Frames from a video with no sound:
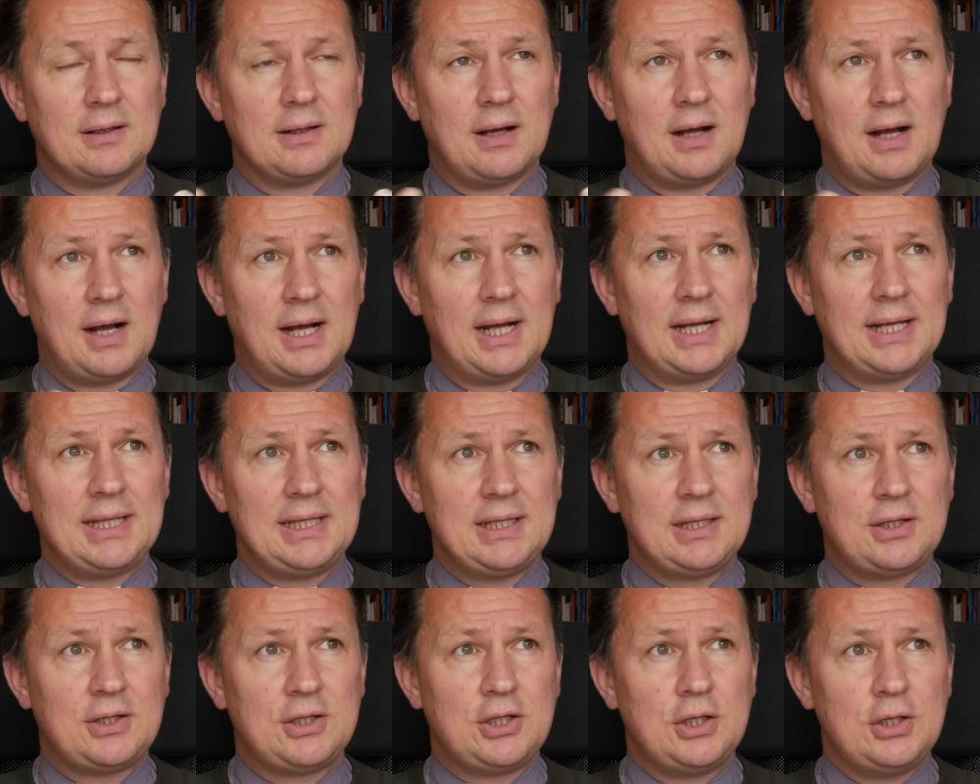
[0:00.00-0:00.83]
I,
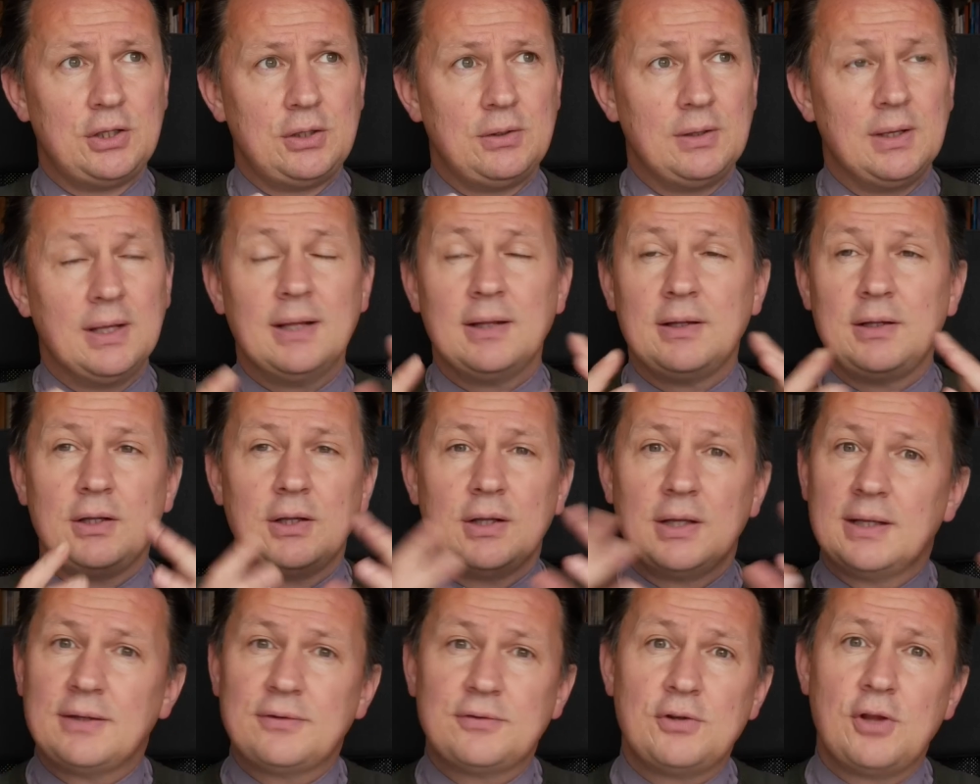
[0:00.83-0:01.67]
Q,
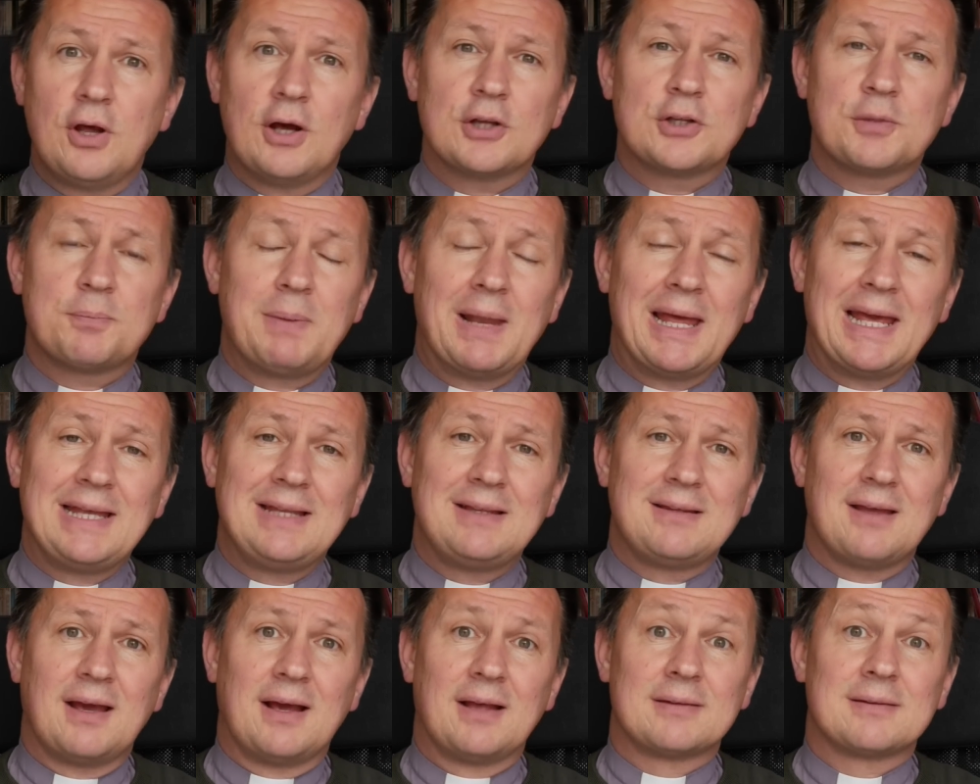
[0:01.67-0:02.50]
it's not
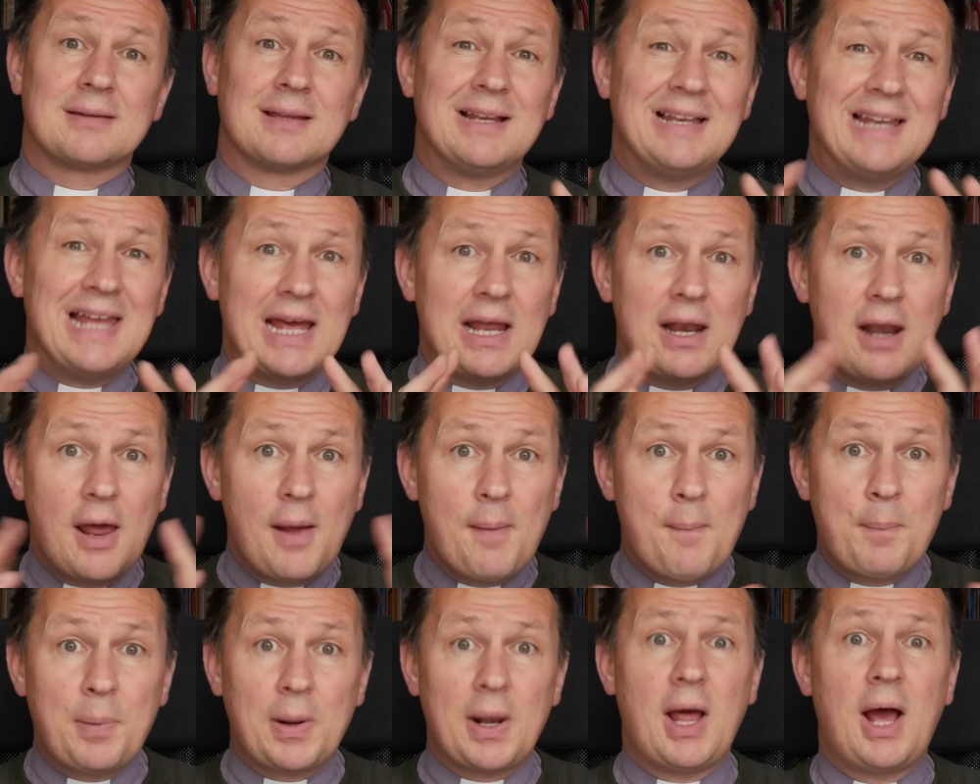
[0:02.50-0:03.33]
explained to us, let
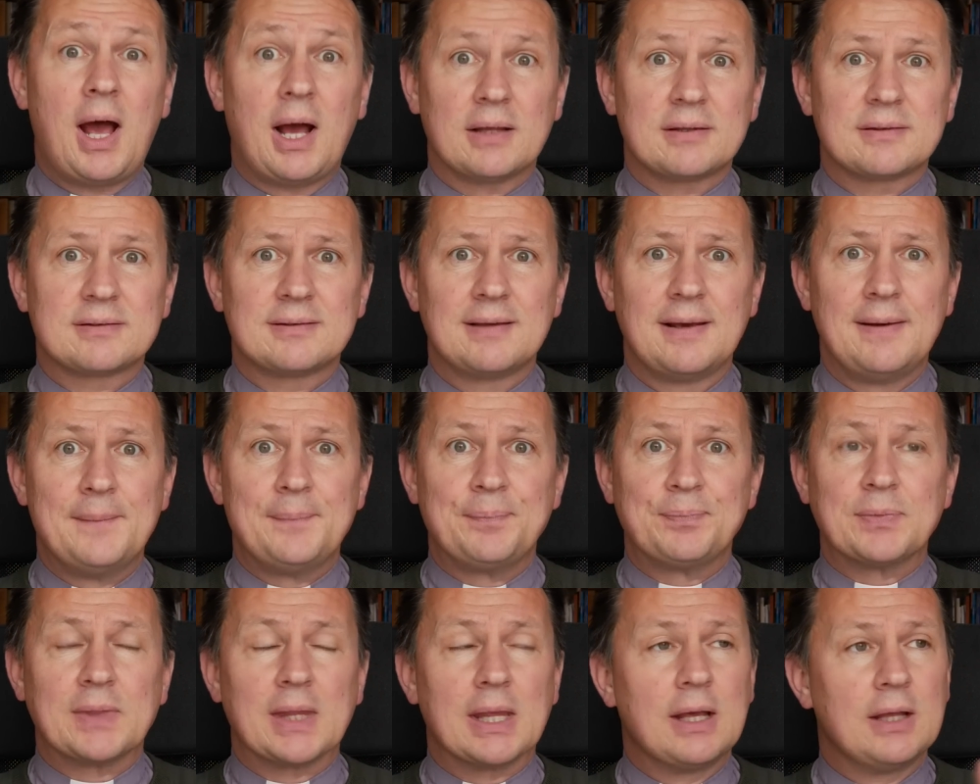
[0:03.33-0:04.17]
alone plus.
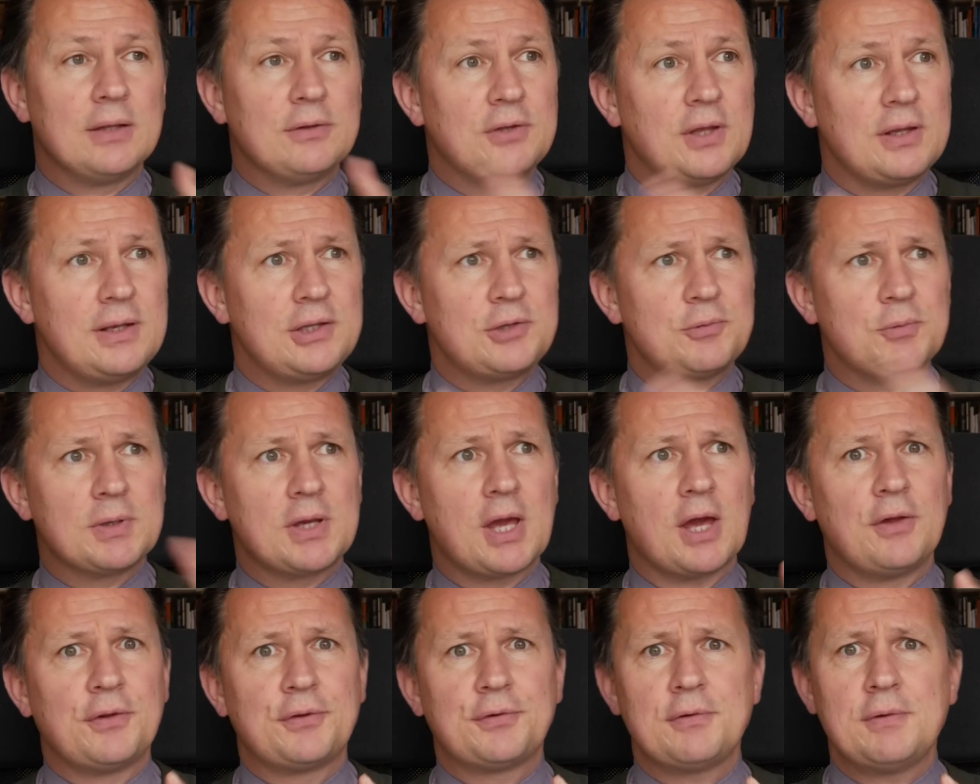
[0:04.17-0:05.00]
And so this would
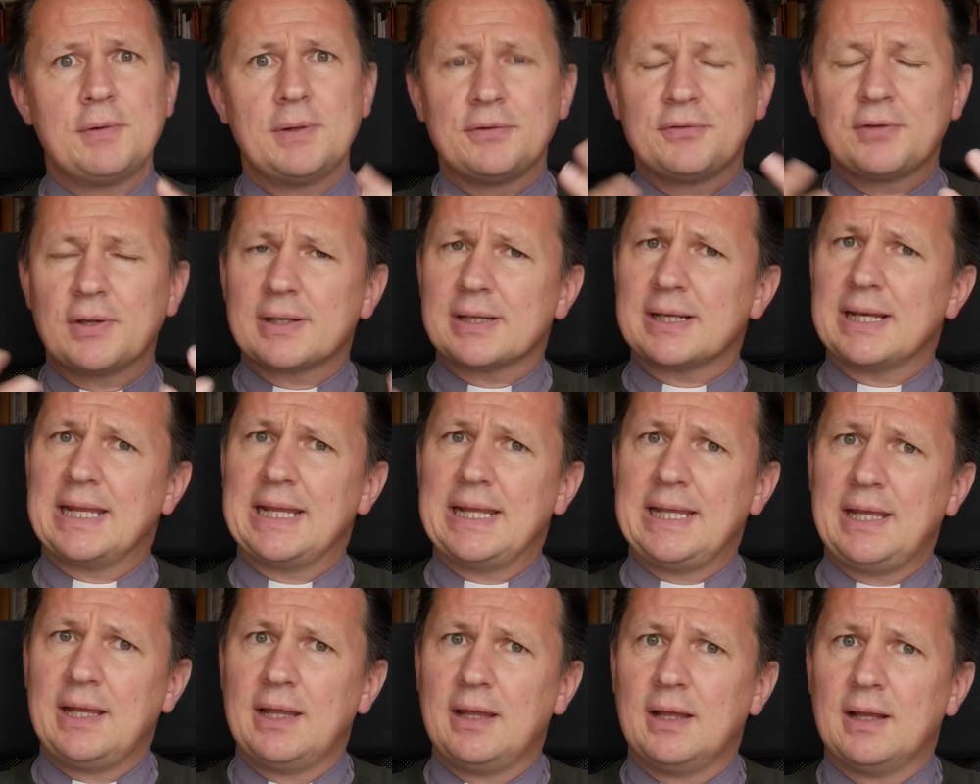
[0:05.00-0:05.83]
go through and
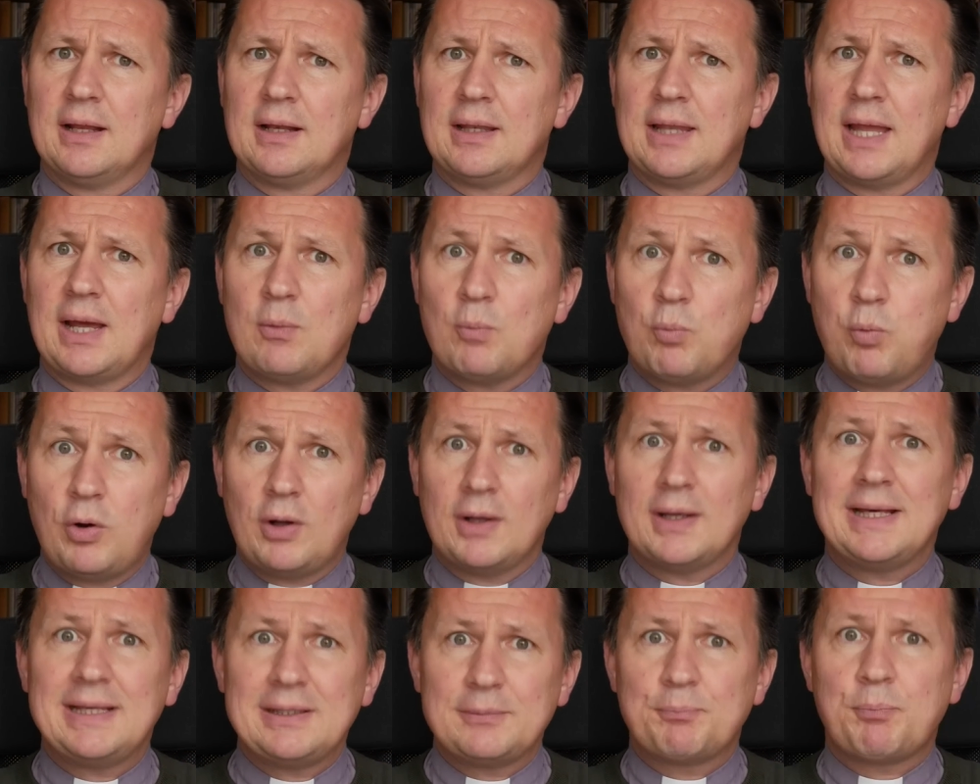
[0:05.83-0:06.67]
suddenly, like,
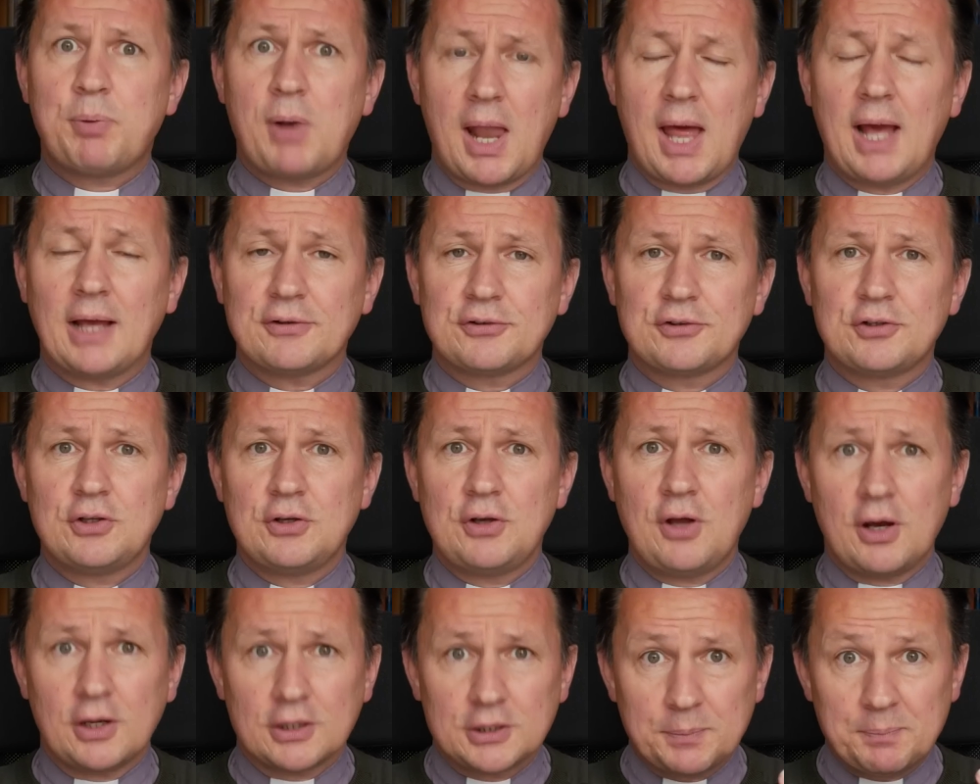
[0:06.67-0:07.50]
what is plus? You're
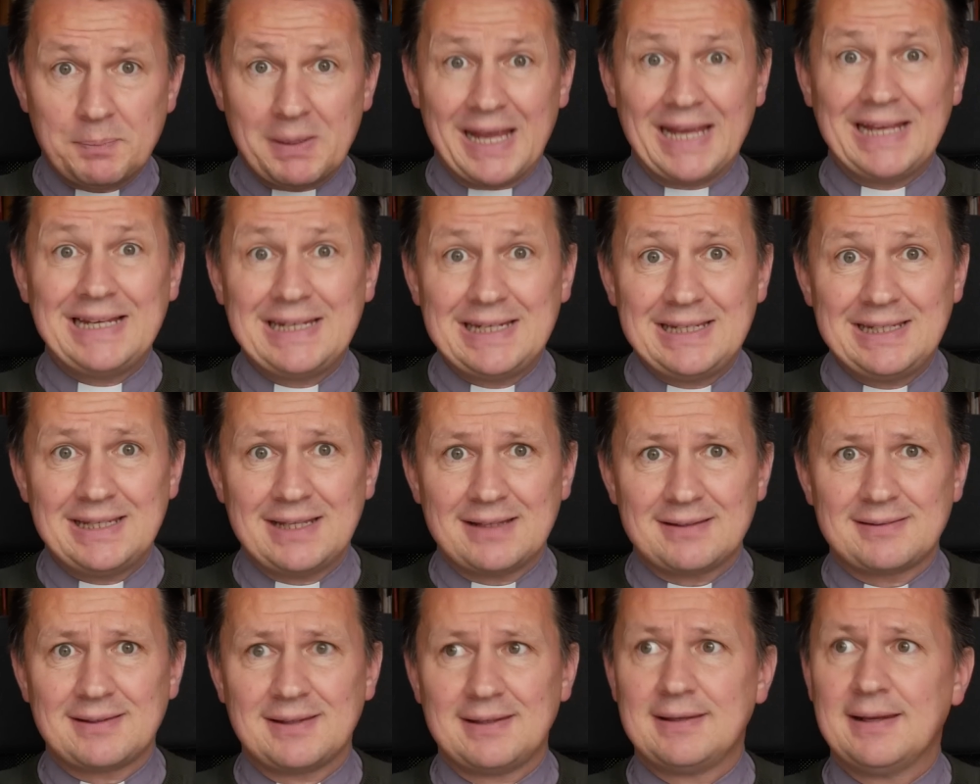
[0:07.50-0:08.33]
not explaining
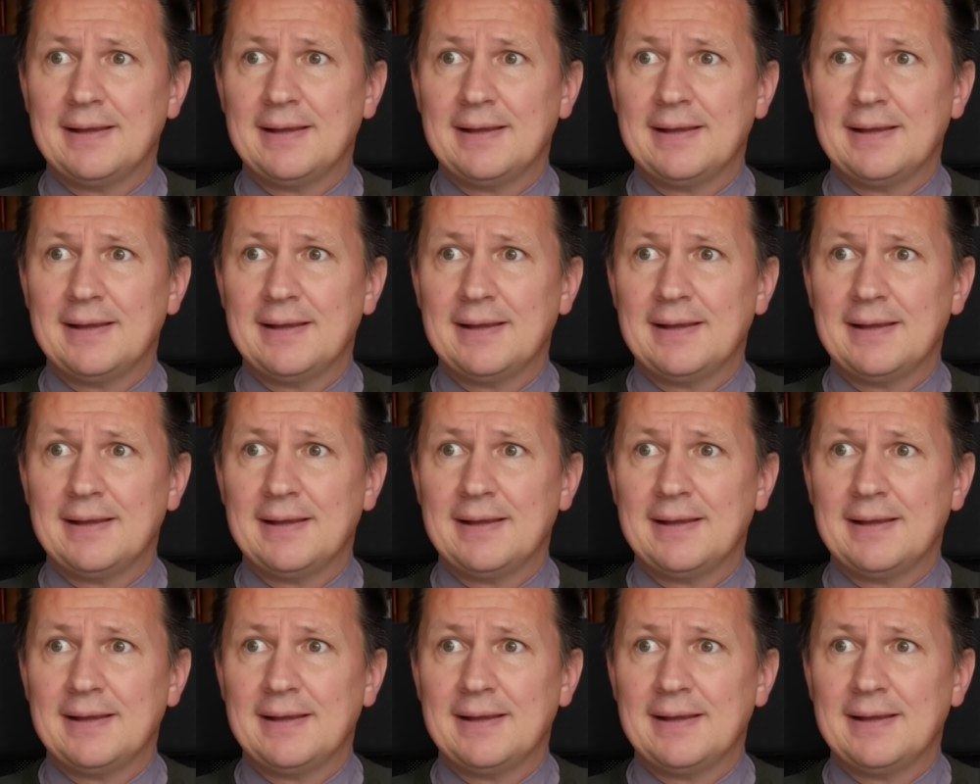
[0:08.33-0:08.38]
this.